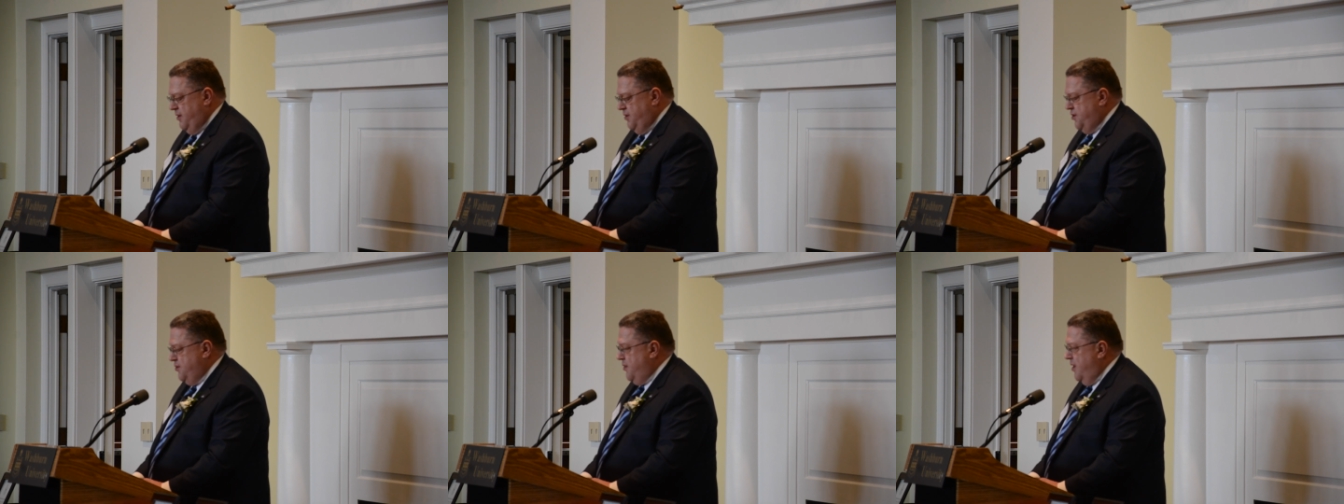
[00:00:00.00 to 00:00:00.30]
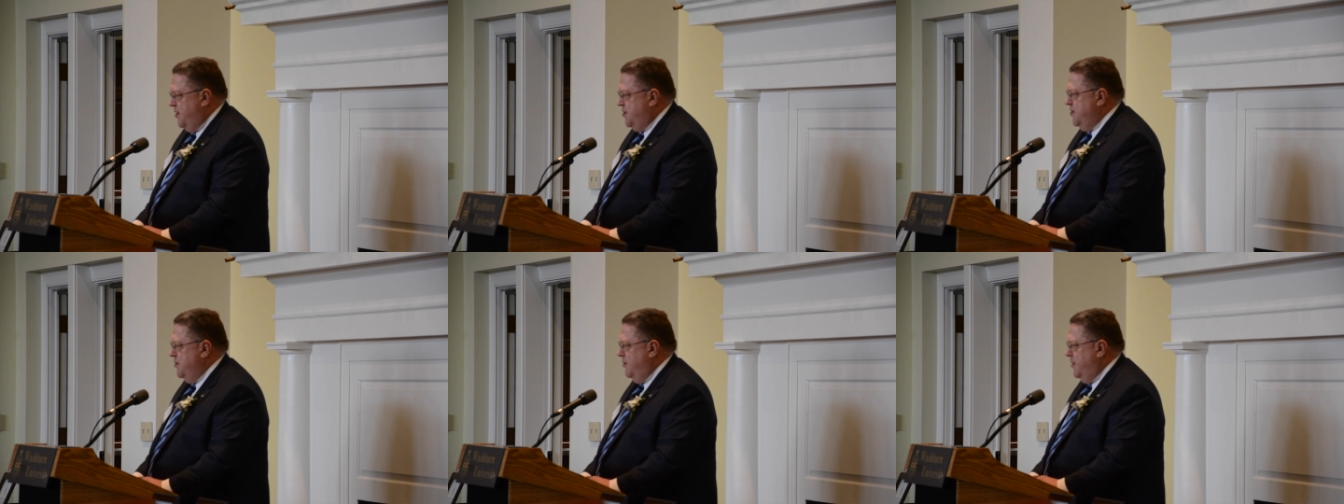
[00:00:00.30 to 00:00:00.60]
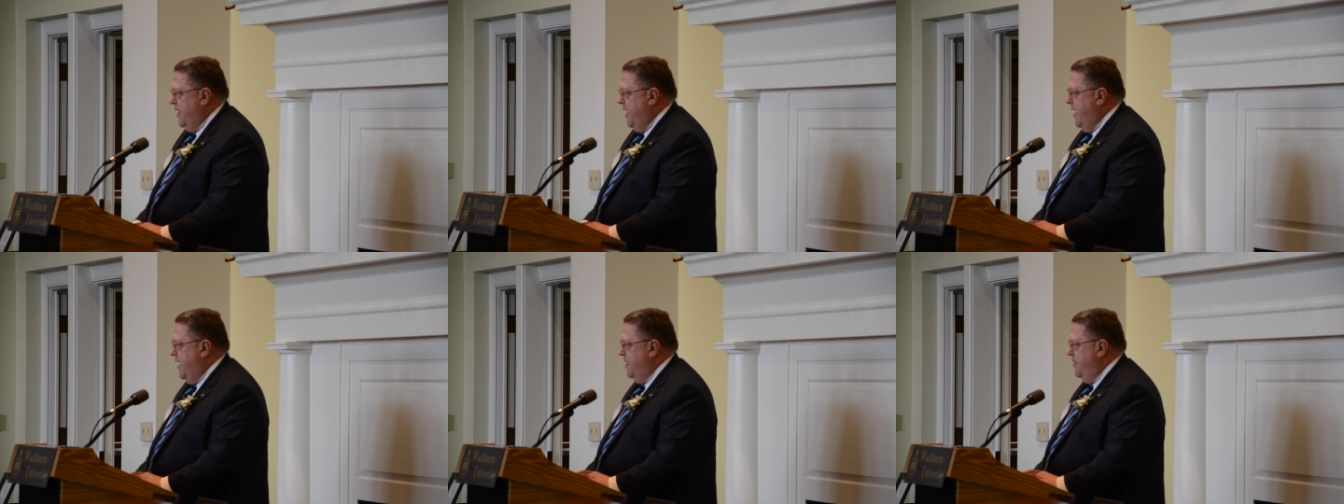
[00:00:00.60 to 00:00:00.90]

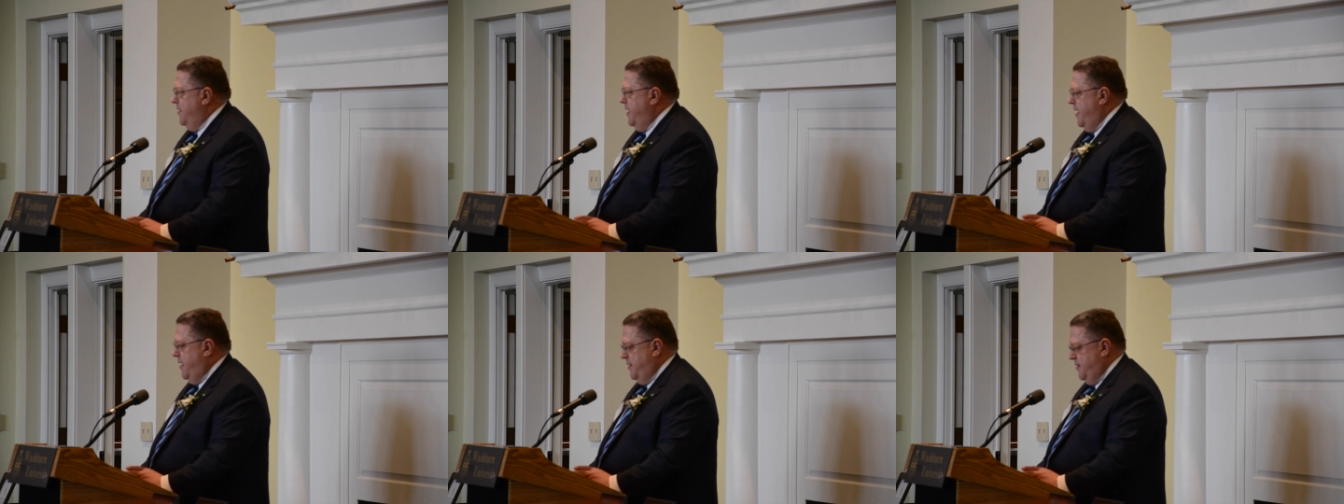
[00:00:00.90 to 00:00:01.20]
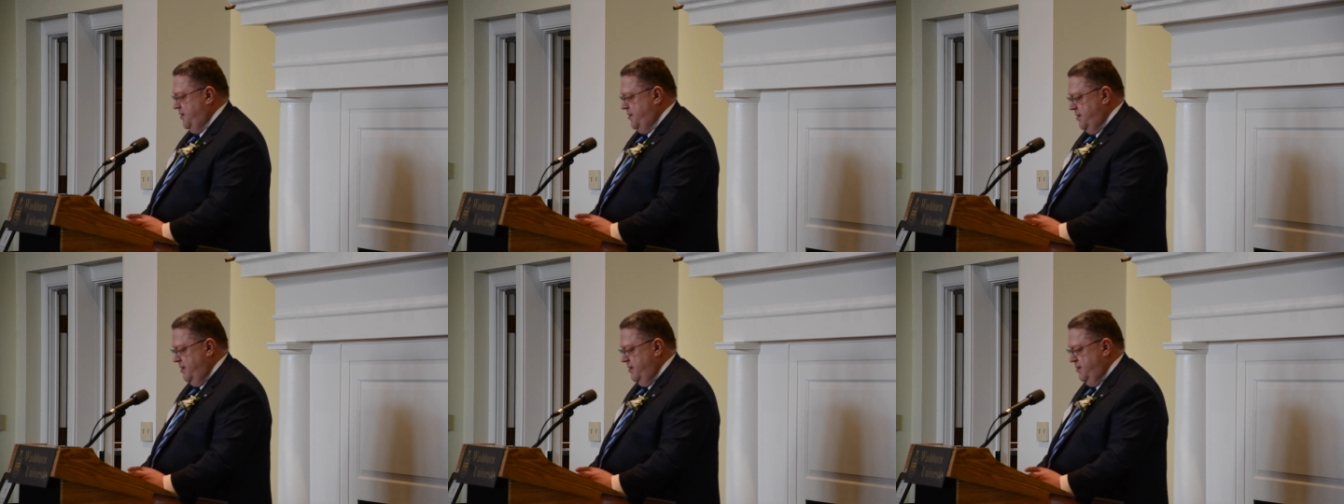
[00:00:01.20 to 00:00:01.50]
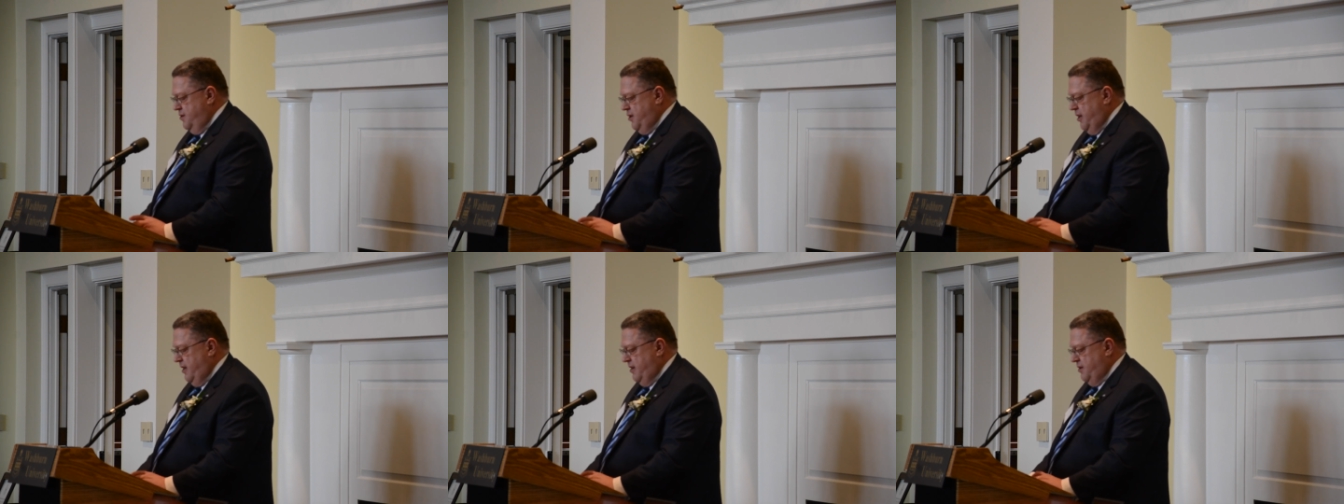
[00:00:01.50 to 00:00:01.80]
instructional handouts
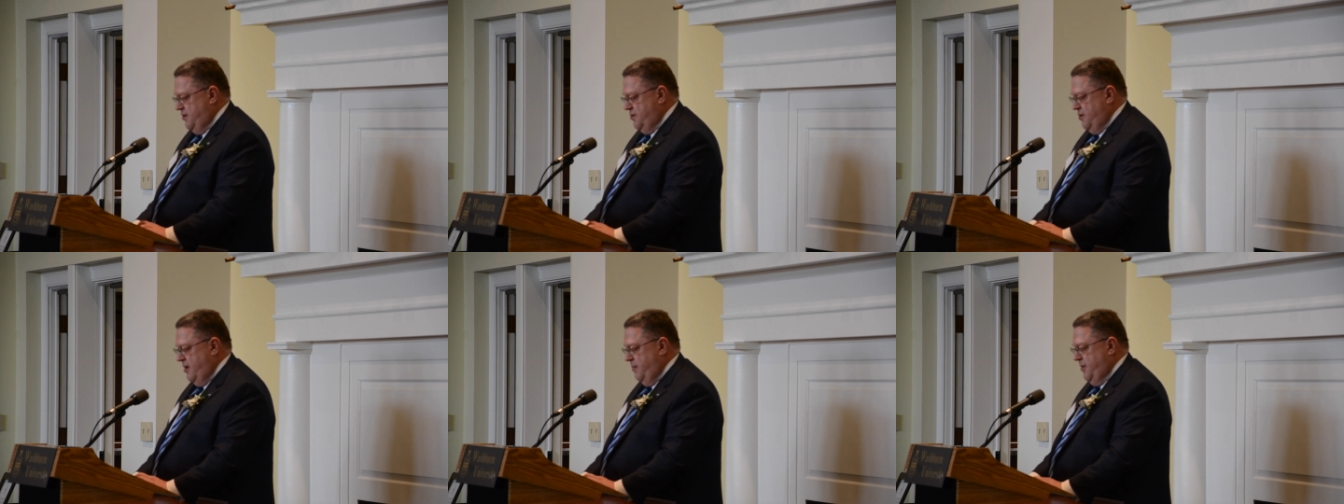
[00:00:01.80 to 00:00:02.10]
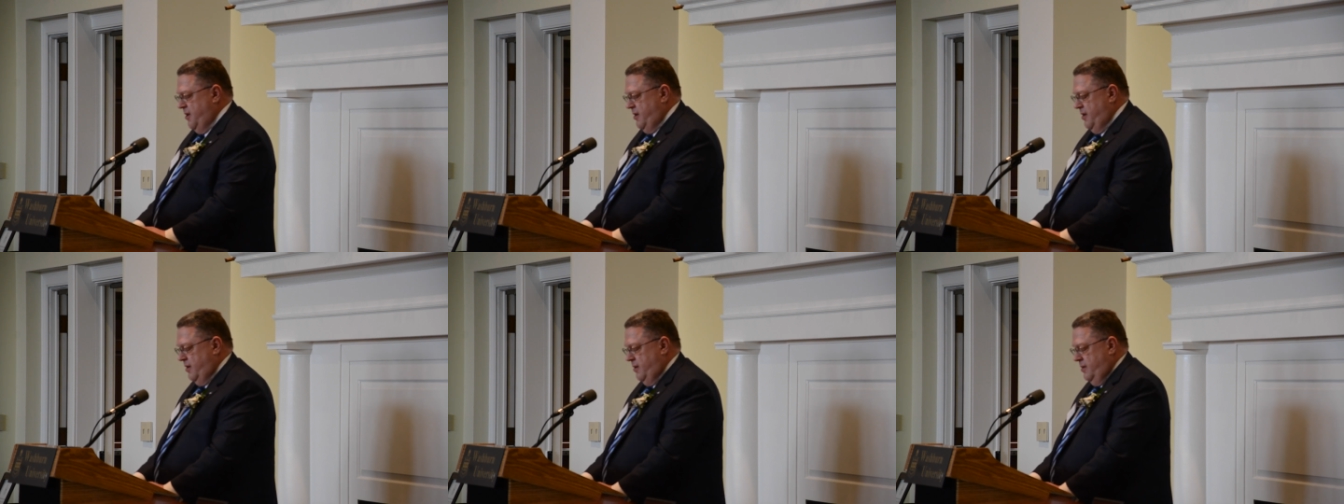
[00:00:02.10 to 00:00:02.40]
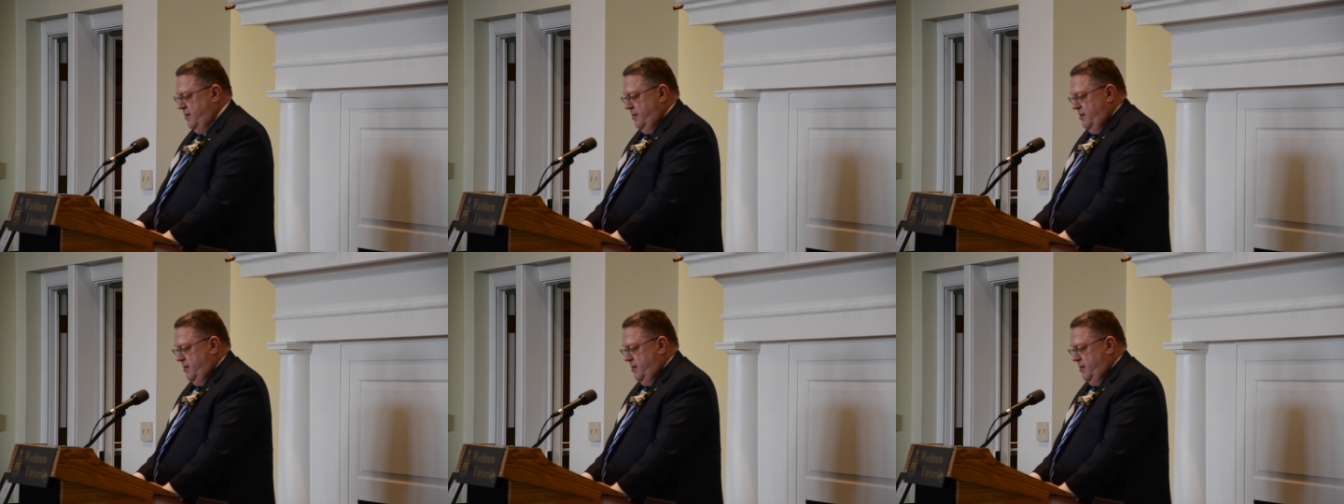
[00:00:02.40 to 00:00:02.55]
she distributed.